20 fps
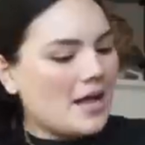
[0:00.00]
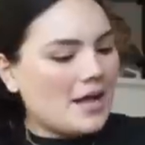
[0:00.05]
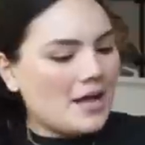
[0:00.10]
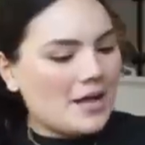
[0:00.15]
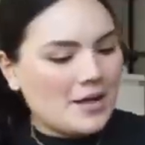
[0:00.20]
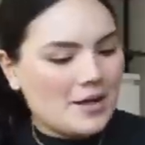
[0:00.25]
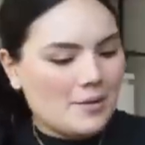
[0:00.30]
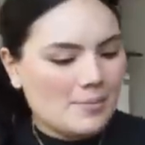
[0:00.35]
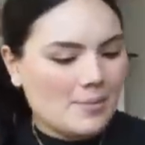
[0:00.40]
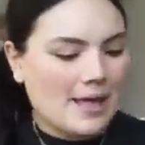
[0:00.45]

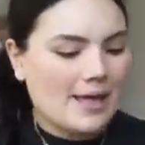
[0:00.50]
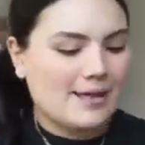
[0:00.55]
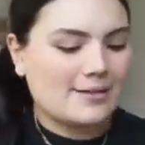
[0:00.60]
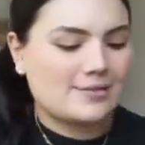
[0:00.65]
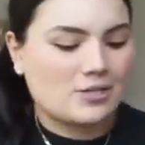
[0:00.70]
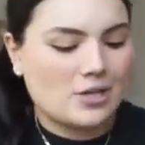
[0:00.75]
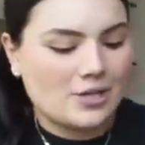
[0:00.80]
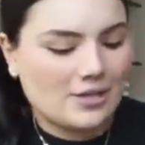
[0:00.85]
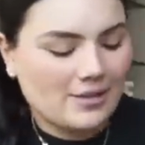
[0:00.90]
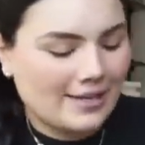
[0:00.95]

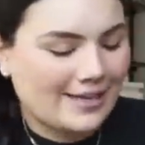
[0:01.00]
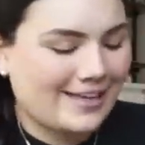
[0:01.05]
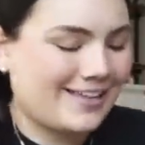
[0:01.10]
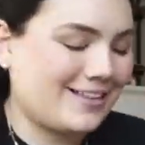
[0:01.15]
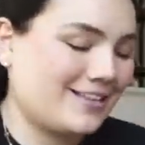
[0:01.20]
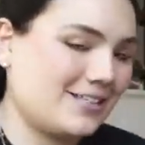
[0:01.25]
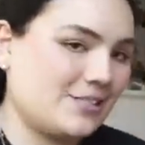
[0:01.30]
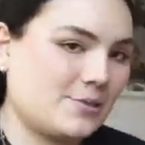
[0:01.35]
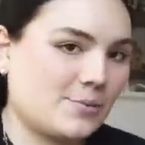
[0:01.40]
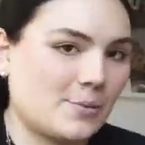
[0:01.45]
As long, like
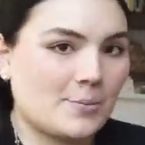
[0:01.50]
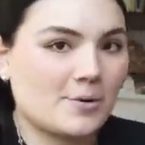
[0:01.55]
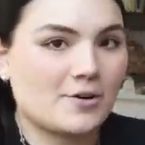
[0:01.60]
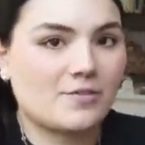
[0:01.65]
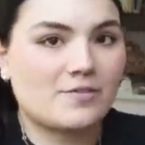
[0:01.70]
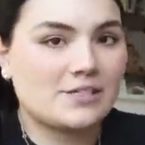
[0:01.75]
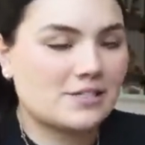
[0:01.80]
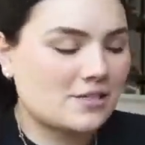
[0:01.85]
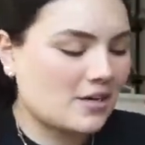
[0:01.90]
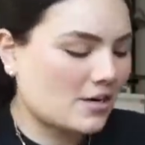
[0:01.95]
at least when
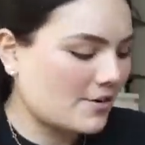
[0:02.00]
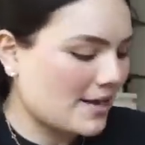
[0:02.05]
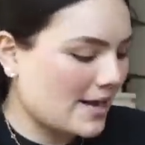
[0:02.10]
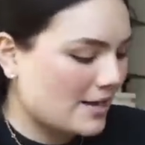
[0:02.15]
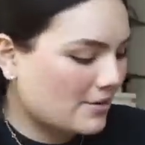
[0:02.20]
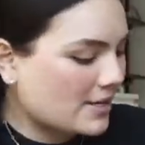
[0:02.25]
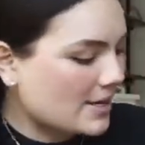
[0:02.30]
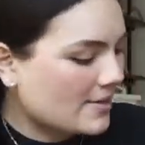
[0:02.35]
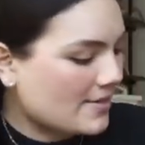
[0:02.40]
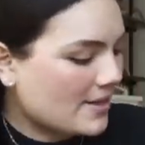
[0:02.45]
Murphy's not
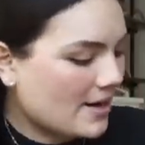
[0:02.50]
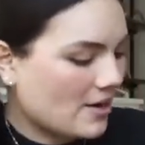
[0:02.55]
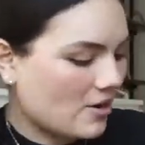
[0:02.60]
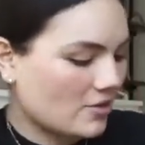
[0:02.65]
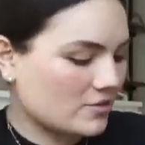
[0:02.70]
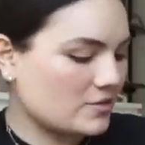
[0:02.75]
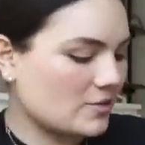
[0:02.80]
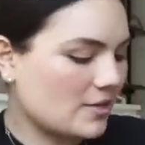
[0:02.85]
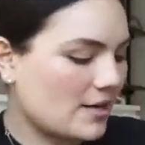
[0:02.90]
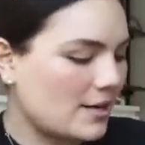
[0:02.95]
around. And then it
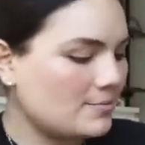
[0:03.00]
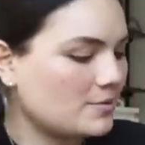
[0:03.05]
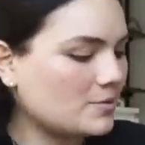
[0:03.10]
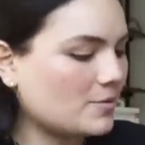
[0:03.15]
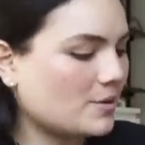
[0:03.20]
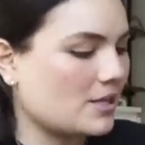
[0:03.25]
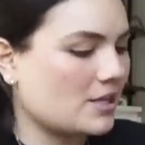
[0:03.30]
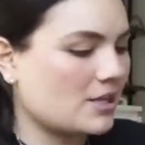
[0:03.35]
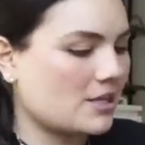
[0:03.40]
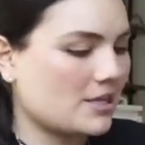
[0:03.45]
also comes
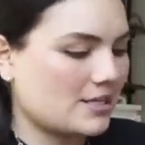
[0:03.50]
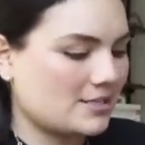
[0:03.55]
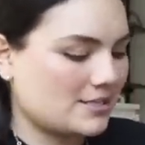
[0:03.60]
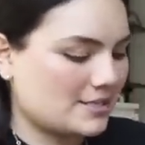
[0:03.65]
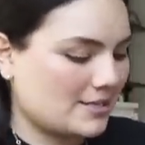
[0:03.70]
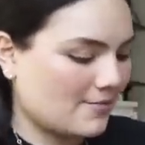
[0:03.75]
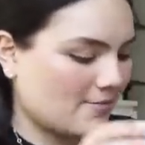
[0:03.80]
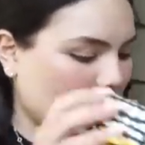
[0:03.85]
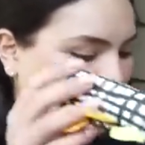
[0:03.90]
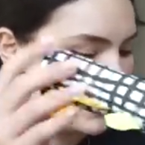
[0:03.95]
with
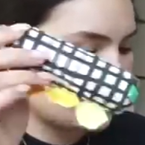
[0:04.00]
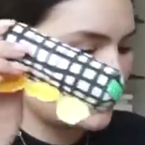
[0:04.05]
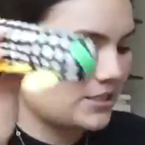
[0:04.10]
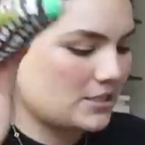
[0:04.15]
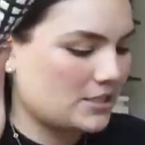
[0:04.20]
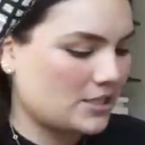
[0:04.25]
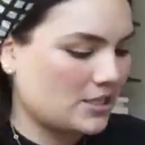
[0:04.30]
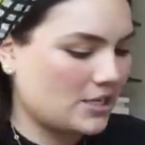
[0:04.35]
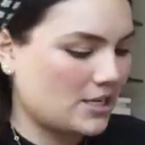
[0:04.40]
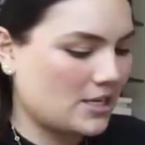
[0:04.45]

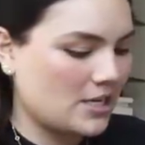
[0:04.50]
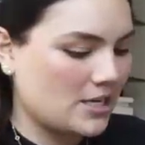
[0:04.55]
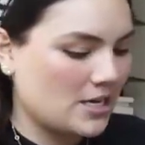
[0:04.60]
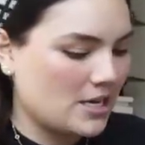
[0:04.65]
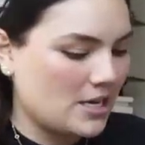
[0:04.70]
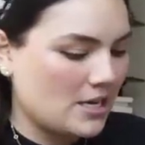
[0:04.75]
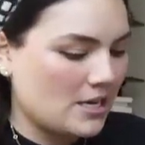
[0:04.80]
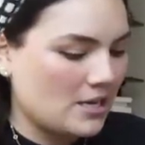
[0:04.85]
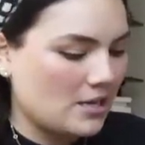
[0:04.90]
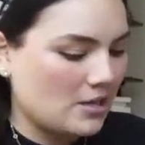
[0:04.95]
different
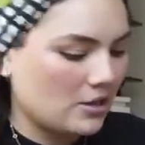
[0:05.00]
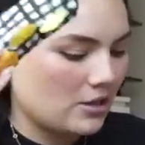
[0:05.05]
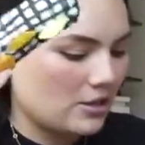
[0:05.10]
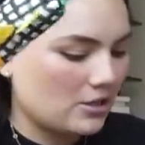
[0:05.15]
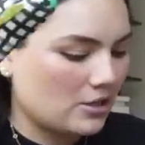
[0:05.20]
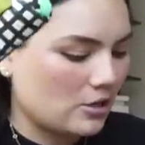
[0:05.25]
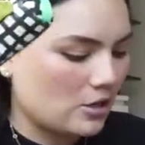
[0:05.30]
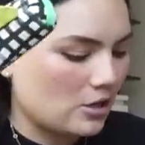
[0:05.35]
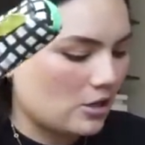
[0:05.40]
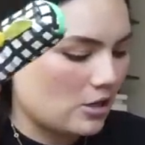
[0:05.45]

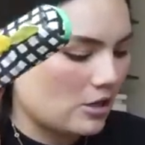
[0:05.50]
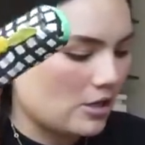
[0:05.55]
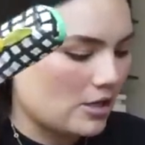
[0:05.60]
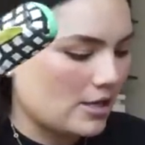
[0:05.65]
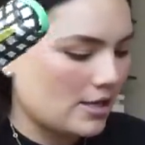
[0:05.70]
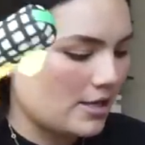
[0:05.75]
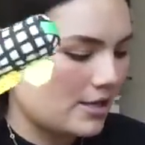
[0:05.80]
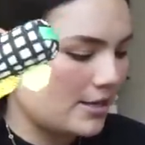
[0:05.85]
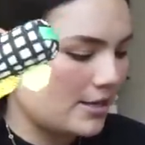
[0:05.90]
little